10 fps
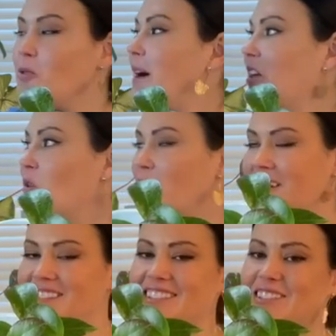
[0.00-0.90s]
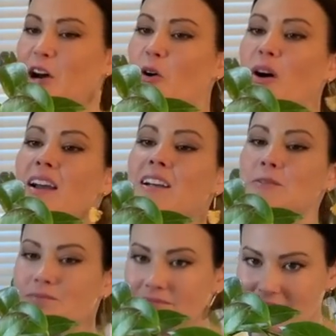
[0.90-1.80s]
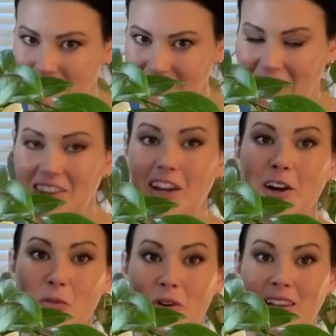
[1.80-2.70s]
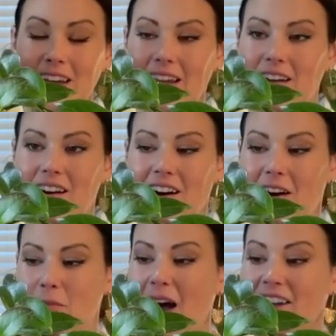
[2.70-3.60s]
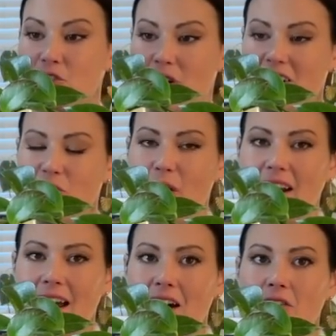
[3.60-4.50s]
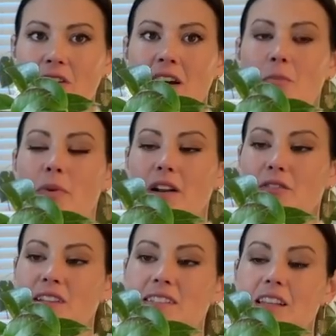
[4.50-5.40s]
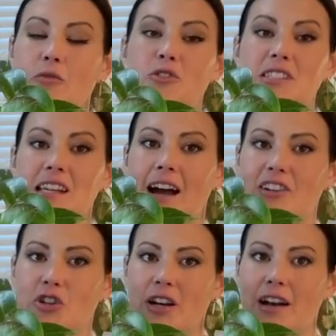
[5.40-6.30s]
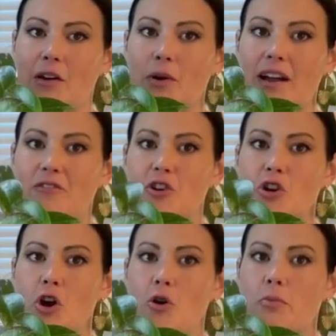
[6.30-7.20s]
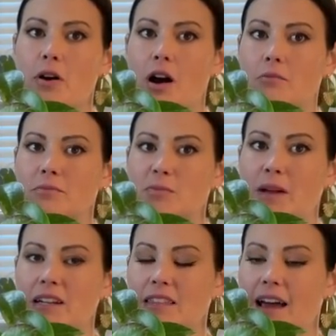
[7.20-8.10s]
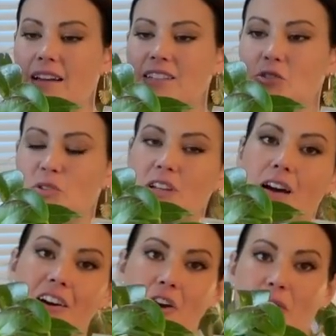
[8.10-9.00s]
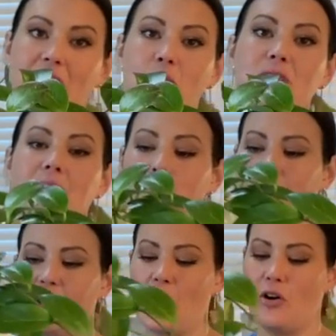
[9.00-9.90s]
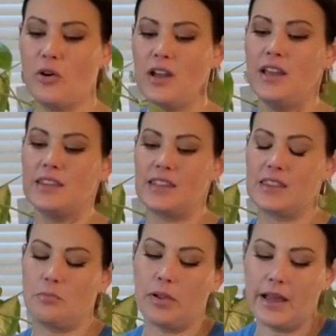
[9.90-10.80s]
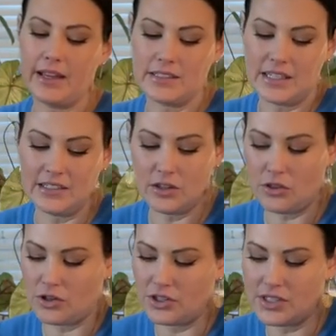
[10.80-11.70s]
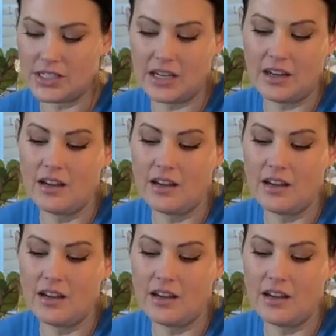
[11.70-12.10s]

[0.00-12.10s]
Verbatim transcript: my Hoyas, so they're really um, hydrated right now, but if this leaf was dehydrated, I would have no problems bending that into a taco and it would let me know that the plant is thirsty.